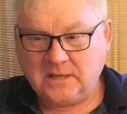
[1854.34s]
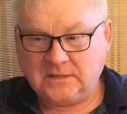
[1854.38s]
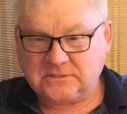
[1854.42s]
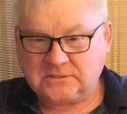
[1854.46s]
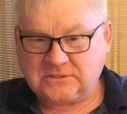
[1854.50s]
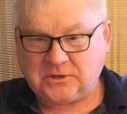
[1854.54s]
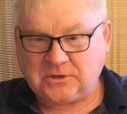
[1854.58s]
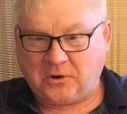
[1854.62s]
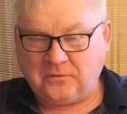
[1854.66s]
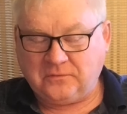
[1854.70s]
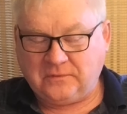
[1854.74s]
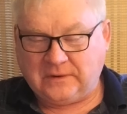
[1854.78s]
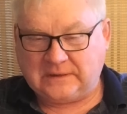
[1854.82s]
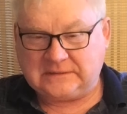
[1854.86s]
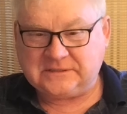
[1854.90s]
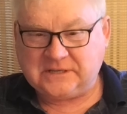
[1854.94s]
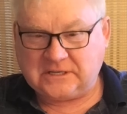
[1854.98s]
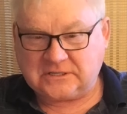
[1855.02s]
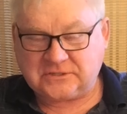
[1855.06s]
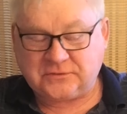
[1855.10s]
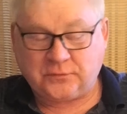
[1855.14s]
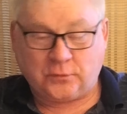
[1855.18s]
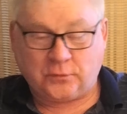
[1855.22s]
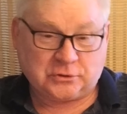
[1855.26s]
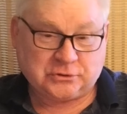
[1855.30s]
So, well,
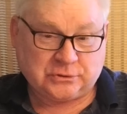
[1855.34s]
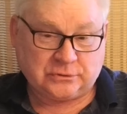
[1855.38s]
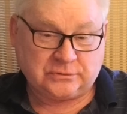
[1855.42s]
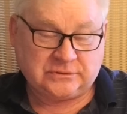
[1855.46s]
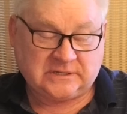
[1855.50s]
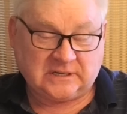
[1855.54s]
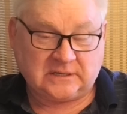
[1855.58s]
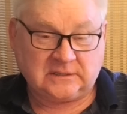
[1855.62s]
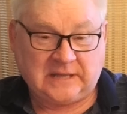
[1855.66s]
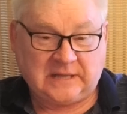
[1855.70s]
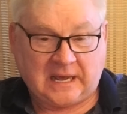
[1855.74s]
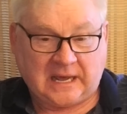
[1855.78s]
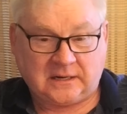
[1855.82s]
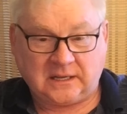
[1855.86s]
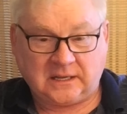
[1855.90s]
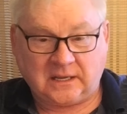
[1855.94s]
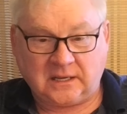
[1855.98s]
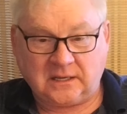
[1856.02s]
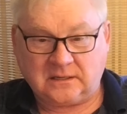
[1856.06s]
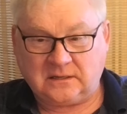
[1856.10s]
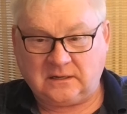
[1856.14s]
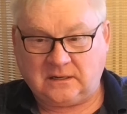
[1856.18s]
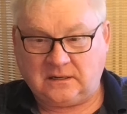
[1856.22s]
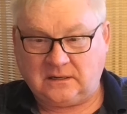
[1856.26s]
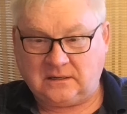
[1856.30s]
it's virtue
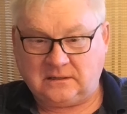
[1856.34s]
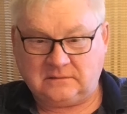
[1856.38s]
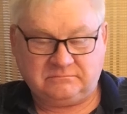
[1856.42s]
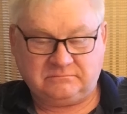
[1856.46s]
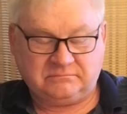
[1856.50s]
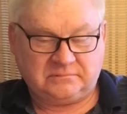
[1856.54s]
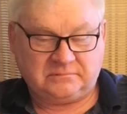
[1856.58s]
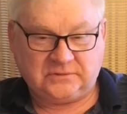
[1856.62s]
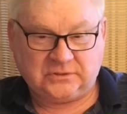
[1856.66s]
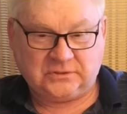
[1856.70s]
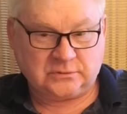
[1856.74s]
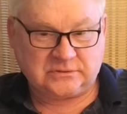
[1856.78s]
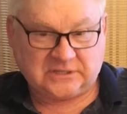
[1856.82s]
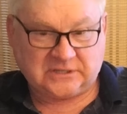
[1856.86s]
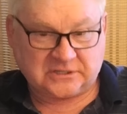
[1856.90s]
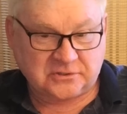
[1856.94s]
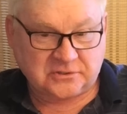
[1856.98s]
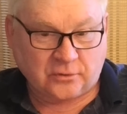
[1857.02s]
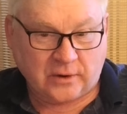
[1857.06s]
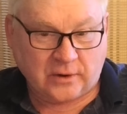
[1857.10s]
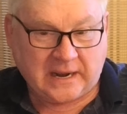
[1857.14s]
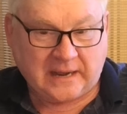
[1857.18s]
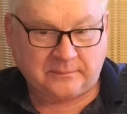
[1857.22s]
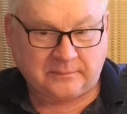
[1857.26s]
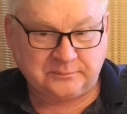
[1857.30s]
signaling useless
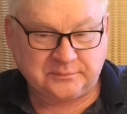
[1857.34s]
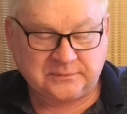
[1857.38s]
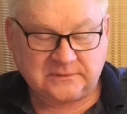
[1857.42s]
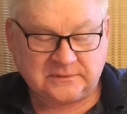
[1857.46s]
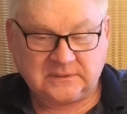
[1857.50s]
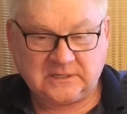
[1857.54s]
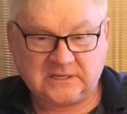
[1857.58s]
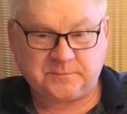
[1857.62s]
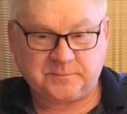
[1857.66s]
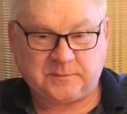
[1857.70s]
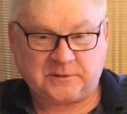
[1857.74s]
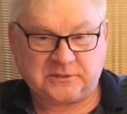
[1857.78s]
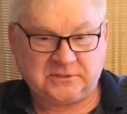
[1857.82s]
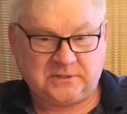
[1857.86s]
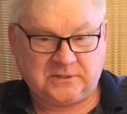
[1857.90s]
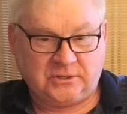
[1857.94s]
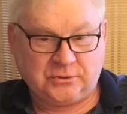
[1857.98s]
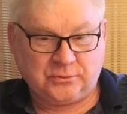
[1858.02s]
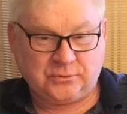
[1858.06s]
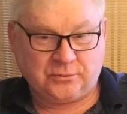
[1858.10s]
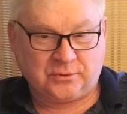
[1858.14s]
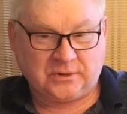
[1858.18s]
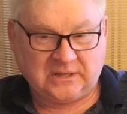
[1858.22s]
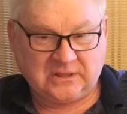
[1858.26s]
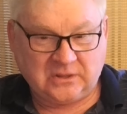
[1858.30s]
crap, especially
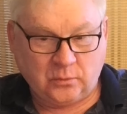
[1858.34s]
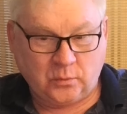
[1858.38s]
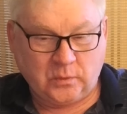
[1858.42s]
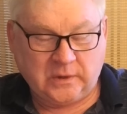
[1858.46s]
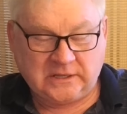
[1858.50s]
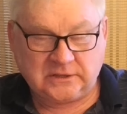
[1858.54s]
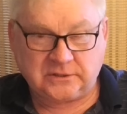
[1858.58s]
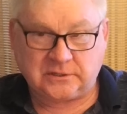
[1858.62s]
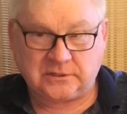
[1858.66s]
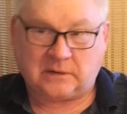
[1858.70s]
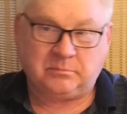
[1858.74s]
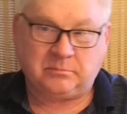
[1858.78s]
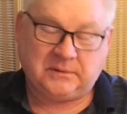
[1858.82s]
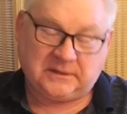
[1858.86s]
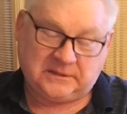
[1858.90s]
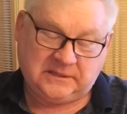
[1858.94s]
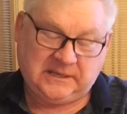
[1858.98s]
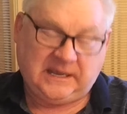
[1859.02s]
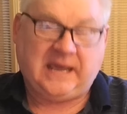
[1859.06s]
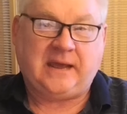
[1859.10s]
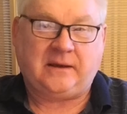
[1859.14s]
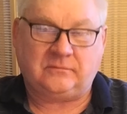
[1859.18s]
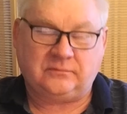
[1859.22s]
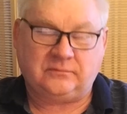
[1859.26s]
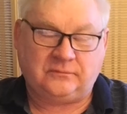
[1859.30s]
during the winter, but
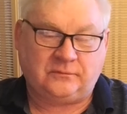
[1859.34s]
yeah,